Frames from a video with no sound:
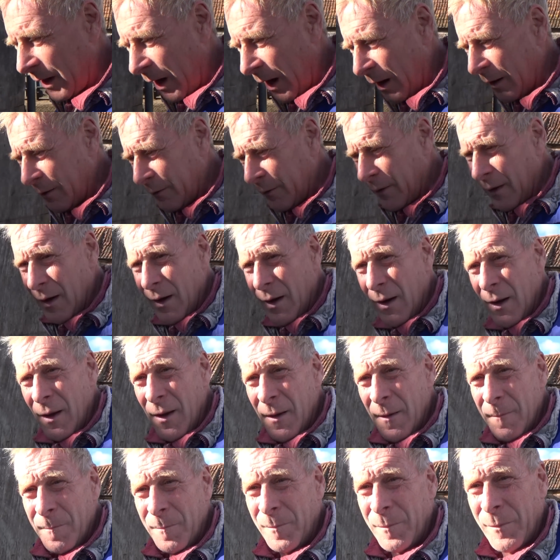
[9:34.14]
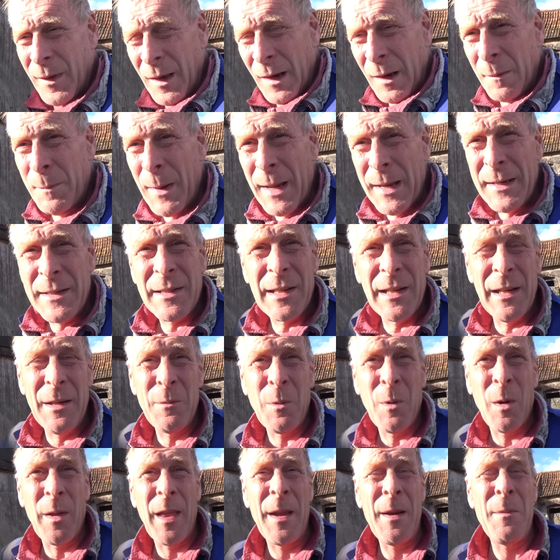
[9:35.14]
kind of basically
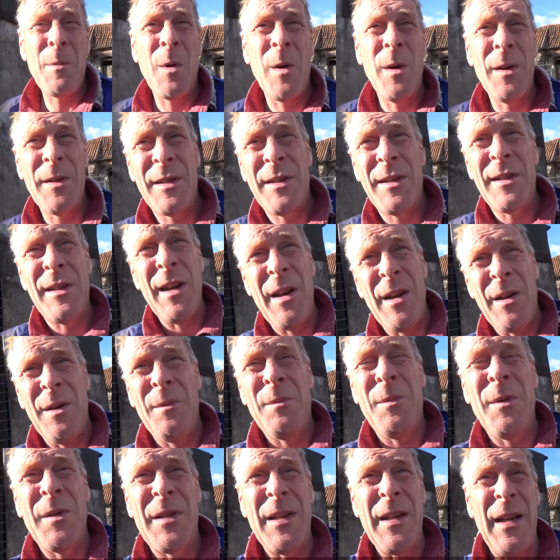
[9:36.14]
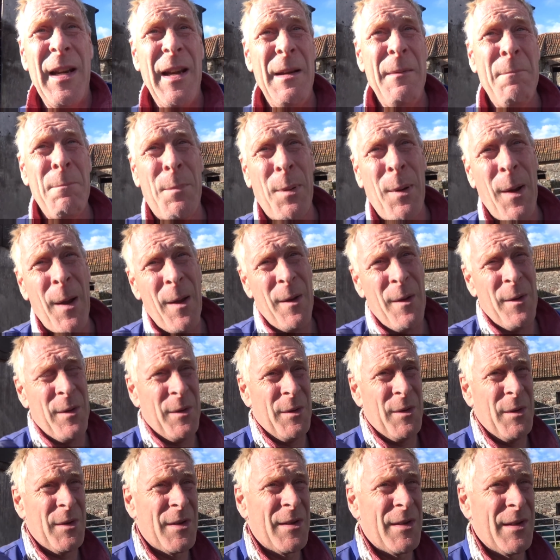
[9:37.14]
what they wanted to do was
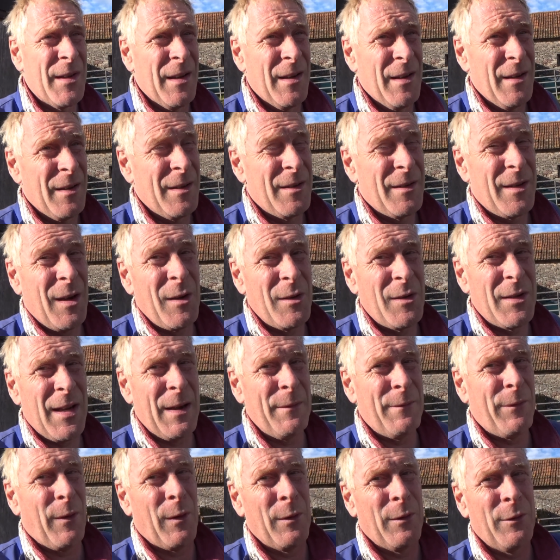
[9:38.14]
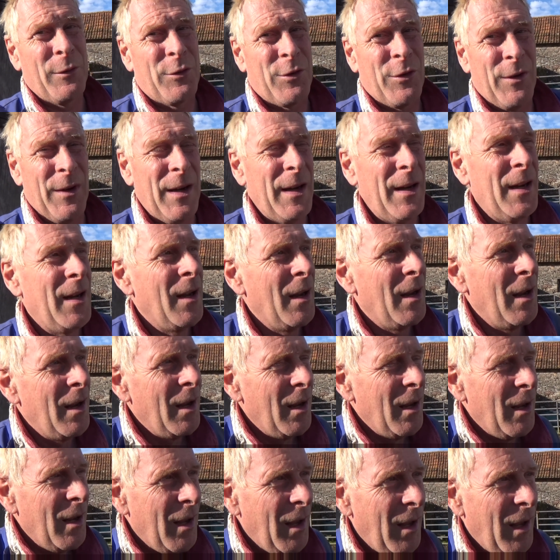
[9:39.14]
impose, so say voluntary,
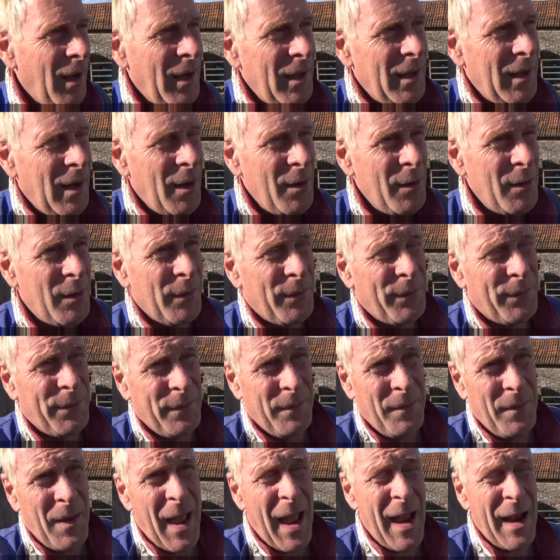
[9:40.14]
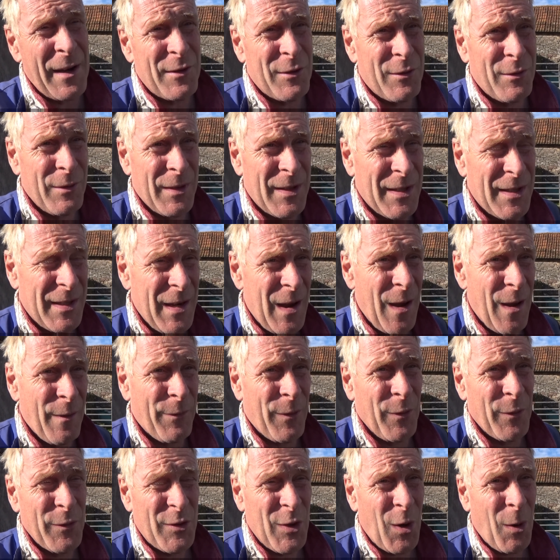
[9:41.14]
a load of extra
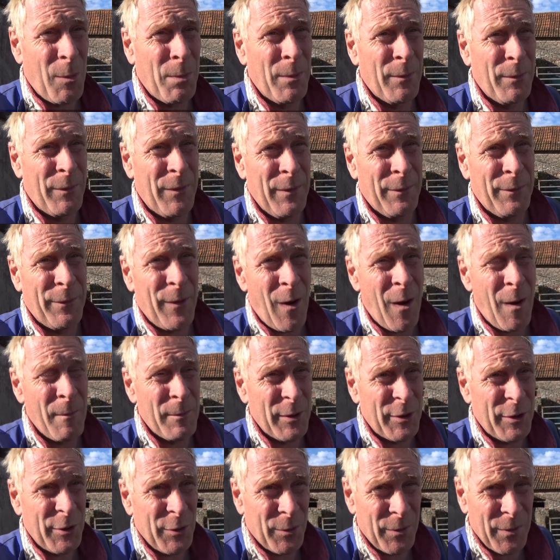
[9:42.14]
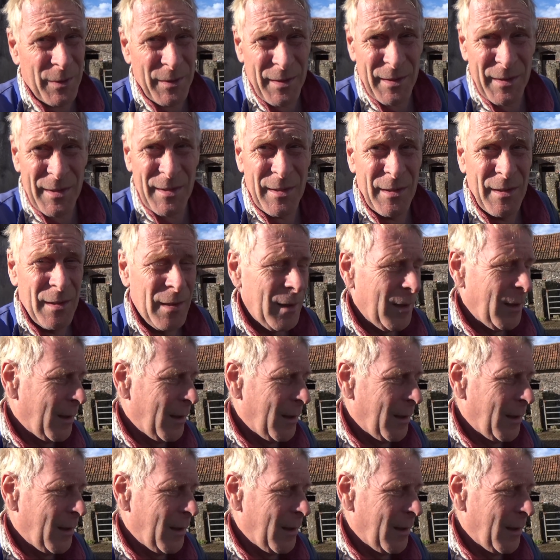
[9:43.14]
stuff on top of the farm assurance